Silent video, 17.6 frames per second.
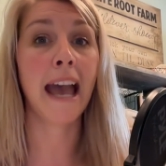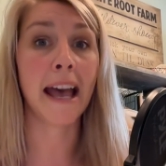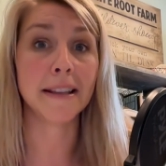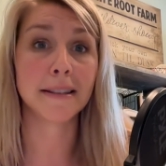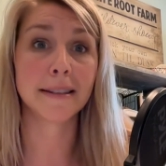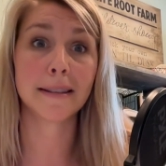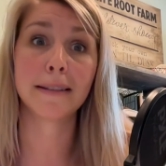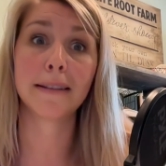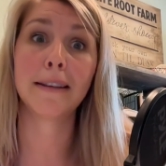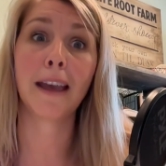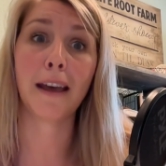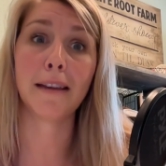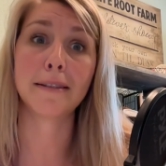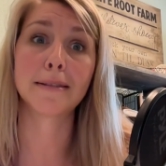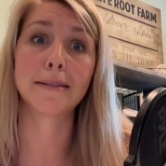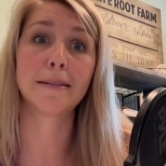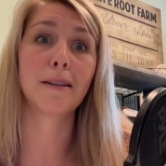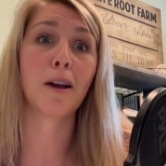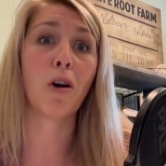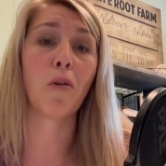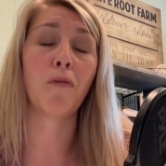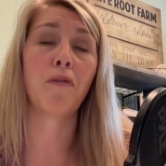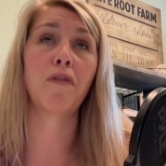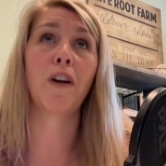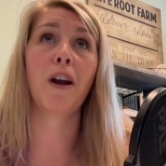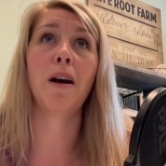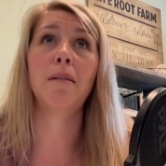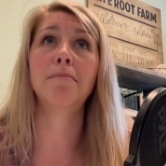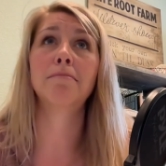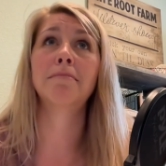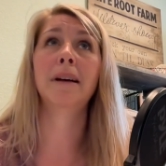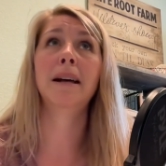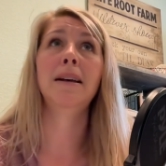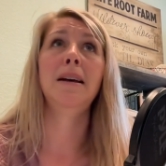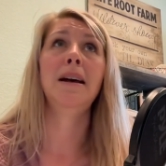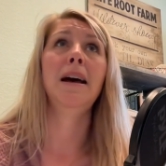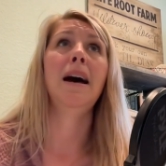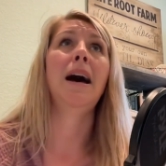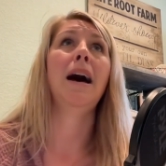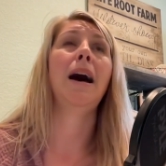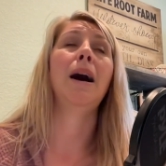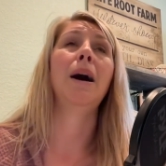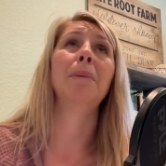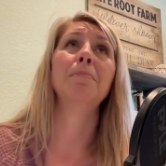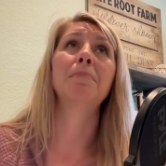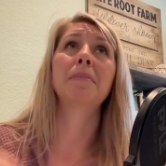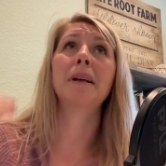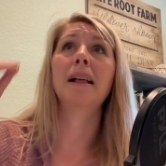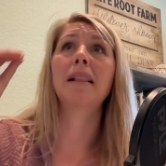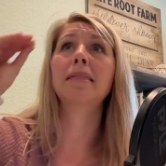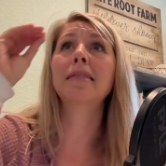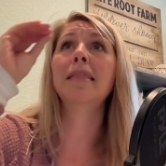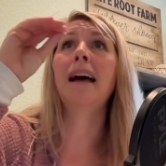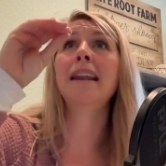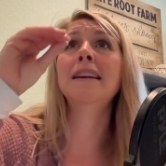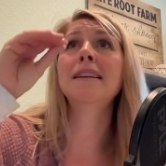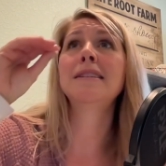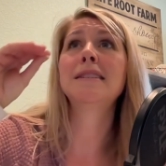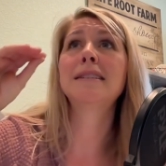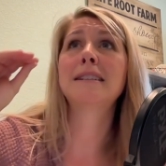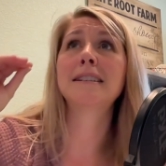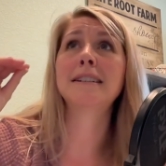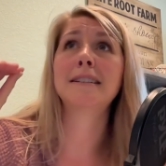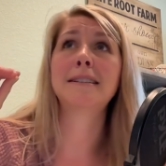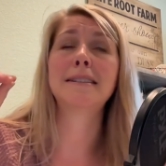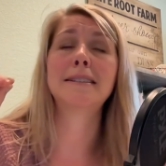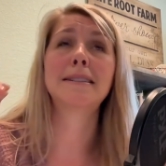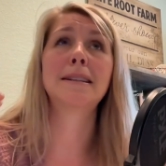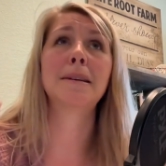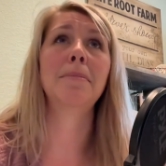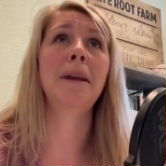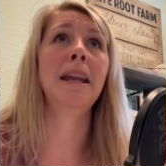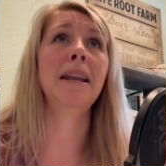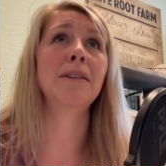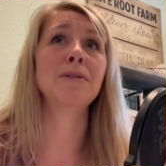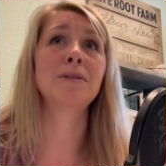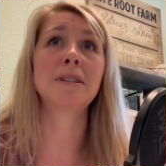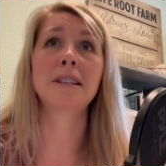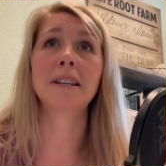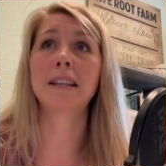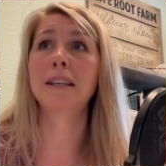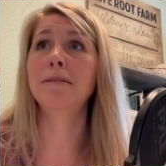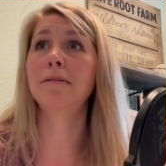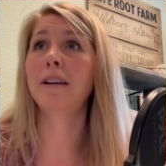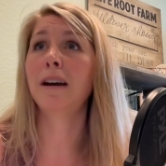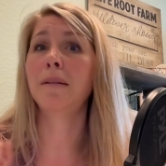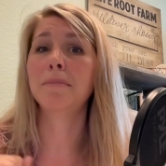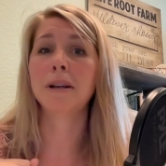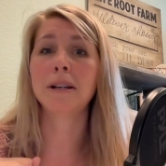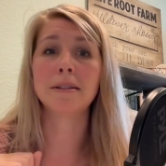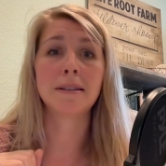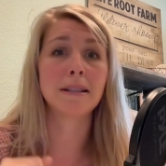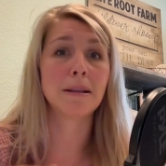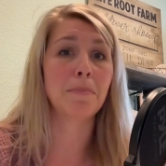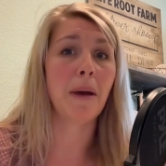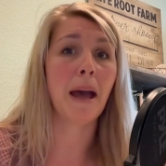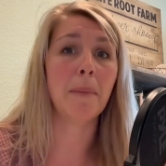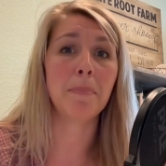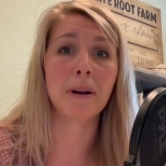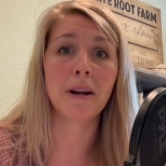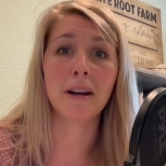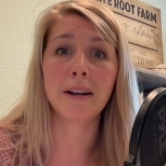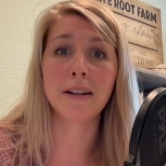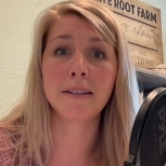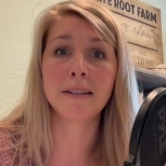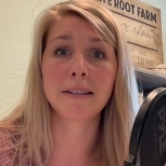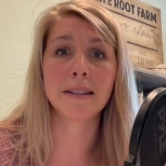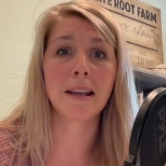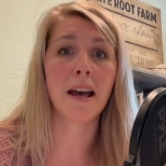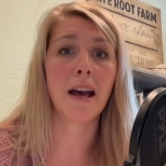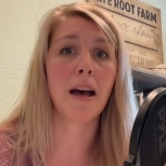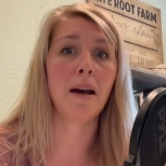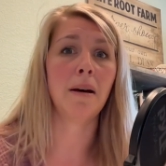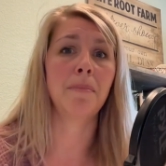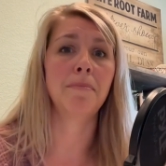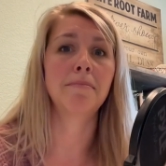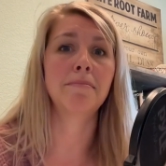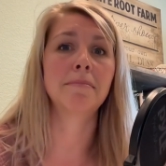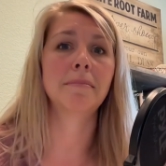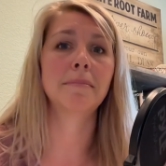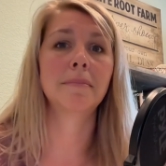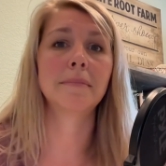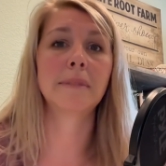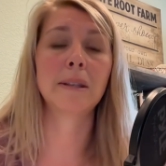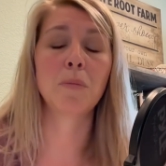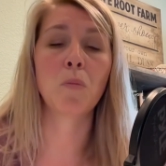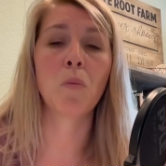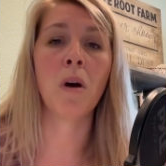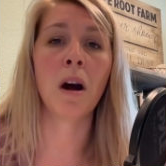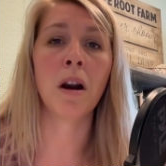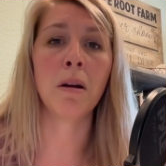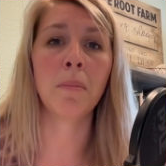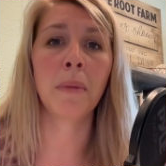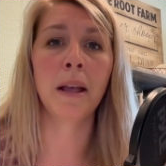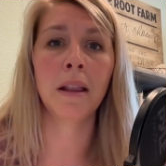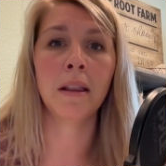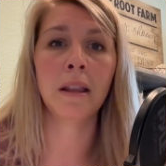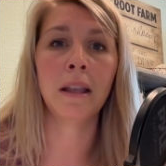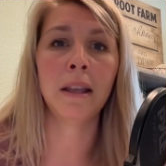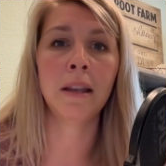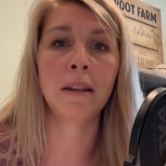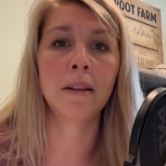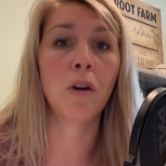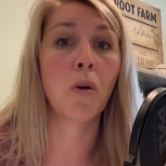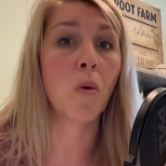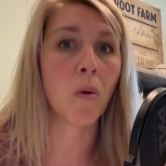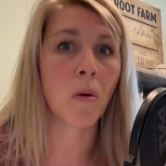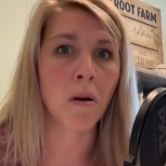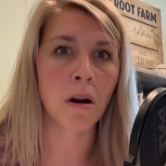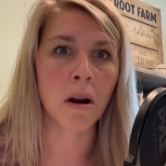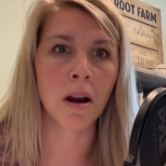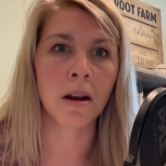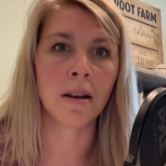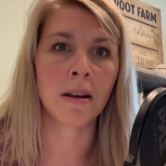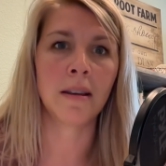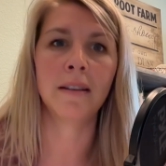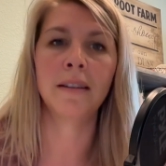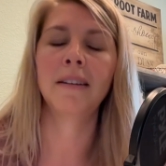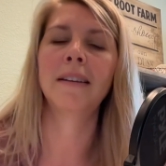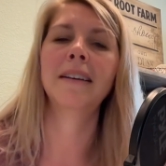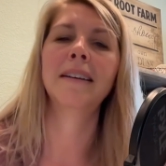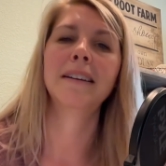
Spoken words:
Yes, yes. So from lettuce to tomatoes to cucumbers to peppers, some watermelon, corn.